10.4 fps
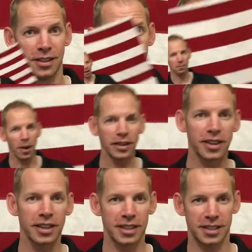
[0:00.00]
A
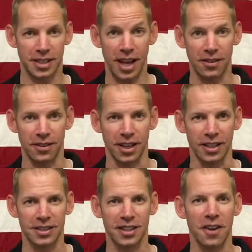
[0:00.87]
monthly
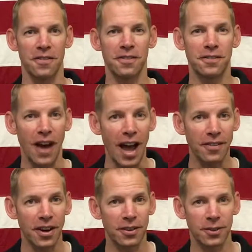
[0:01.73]
savings of
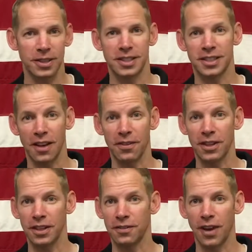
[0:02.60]

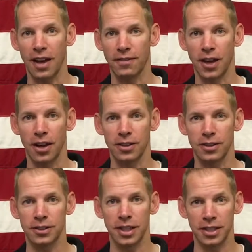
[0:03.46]

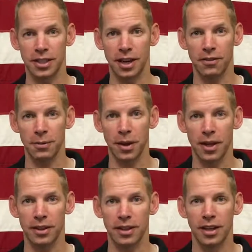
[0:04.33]
$575 each and every
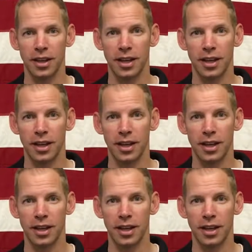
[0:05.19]
month